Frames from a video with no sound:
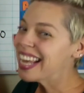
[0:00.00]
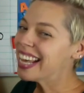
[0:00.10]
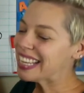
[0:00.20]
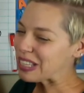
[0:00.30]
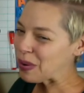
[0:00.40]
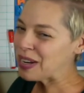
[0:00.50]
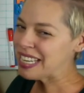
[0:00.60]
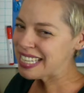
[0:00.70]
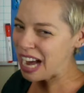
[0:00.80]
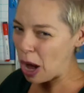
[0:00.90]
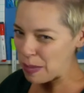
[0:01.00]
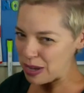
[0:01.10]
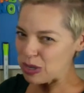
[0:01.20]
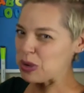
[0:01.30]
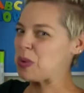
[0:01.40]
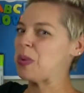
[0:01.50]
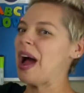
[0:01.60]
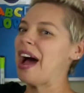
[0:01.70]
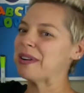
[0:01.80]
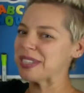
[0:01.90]
is going to tell me to
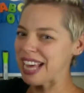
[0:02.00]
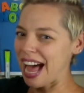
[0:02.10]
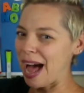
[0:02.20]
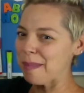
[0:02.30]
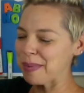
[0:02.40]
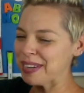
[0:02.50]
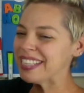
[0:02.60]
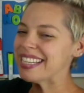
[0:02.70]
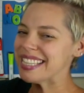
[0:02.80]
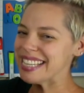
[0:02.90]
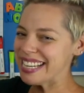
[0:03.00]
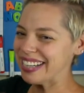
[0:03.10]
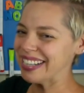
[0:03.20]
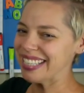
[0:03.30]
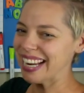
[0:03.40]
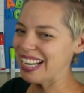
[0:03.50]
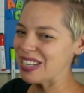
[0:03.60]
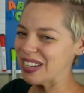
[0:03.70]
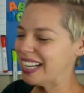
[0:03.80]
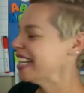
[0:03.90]
round up to the nearest
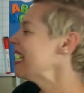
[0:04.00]
hundred.